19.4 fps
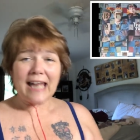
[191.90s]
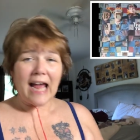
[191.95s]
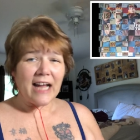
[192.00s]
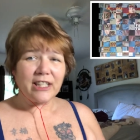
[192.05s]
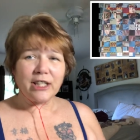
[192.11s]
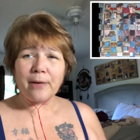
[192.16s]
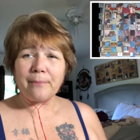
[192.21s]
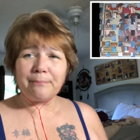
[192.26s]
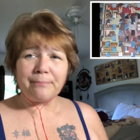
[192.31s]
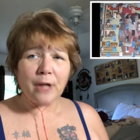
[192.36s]
Like
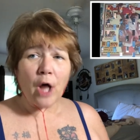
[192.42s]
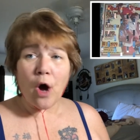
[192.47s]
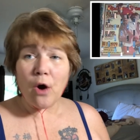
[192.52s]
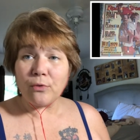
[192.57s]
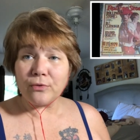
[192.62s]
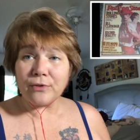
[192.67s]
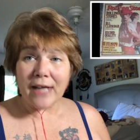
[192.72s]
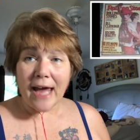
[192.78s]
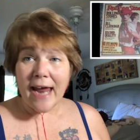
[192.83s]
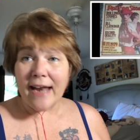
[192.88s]
the
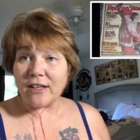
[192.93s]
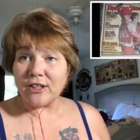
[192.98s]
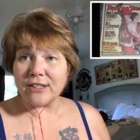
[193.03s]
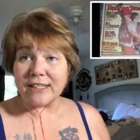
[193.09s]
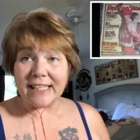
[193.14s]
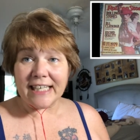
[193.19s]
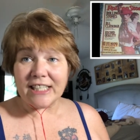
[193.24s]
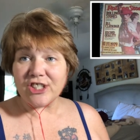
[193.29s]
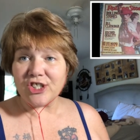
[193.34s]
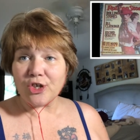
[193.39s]
blow that'll
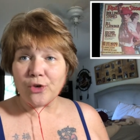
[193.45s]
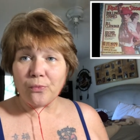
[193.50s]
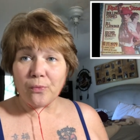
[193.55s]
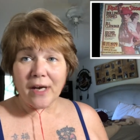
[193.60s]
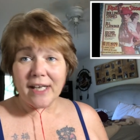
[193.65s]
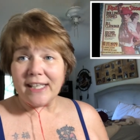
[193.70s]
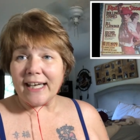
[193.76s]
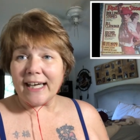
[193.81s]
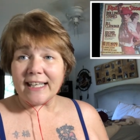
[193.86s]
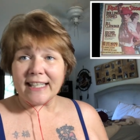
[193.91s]
get you
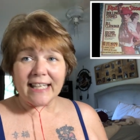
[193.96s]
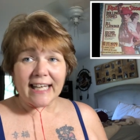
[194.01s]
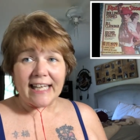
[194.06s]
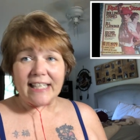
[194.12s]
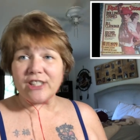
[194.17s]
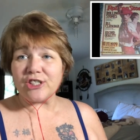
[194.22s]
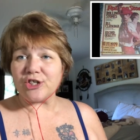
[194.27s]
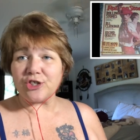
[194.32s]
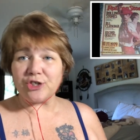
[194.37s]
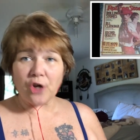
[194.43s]
when you
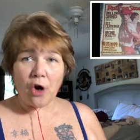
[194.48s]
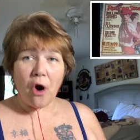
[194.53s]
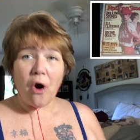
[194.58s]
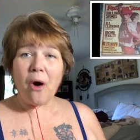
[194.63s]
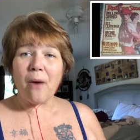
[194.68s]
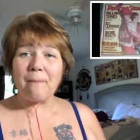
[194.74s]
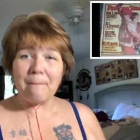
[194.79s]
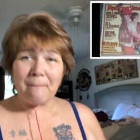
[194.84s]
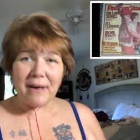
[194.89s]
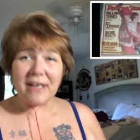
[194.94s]
get
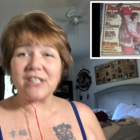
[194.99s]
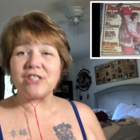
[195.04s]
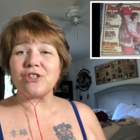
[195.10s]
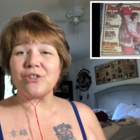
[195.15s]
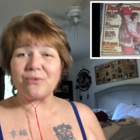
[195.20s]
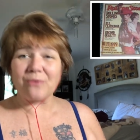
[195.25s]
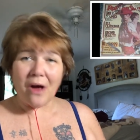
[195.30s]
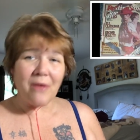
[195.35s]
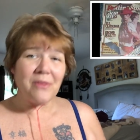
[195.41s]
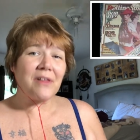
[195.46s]
your
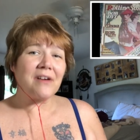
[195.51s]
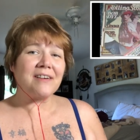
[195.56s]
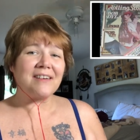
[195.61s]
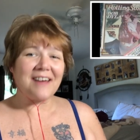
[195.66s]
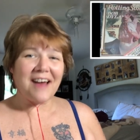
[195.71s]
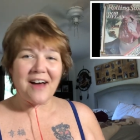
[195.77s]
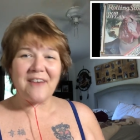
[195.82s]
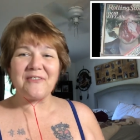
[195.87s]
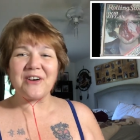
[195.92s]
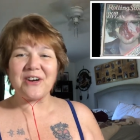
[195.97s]
picture on the
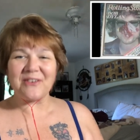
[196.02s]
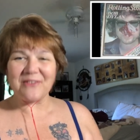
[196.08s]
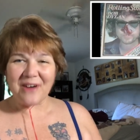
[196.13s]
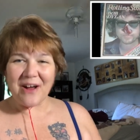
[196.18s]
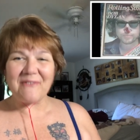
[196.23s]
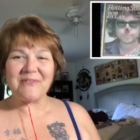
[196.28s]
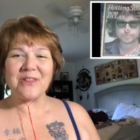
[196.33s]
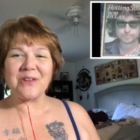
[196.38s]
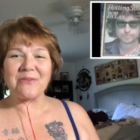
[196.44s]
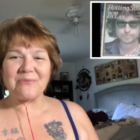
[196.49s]
cover
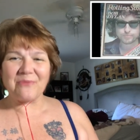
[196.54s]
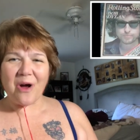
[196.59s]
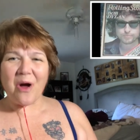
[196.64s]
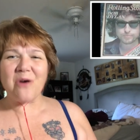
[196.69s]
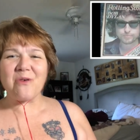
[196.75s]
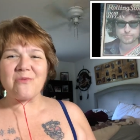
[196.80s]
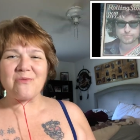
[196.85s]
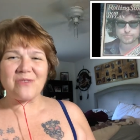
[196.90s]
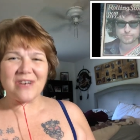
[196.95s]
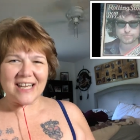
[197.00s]
of the
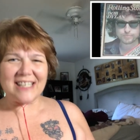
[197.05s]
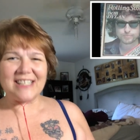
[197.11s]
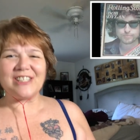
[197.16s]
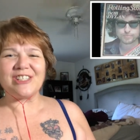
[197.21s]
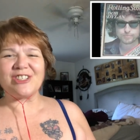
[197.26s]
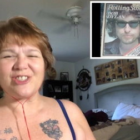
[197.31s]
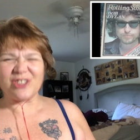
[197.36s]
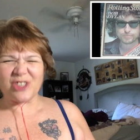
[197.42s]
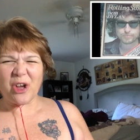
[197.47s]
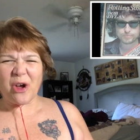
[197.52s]
Rolling
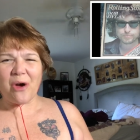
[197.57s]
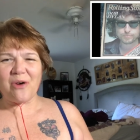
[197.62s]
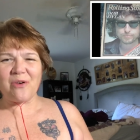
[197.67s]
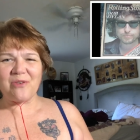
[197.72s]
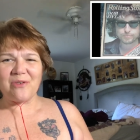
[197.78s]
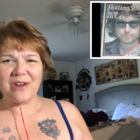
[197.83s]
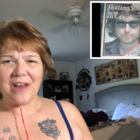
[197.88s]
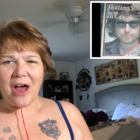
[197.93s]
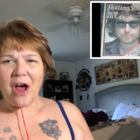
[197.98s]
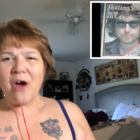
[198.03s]

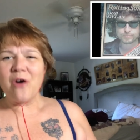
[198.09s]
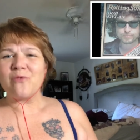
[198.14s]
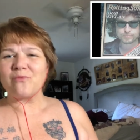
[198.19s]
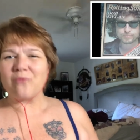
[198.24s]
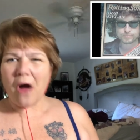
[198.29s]
Stone.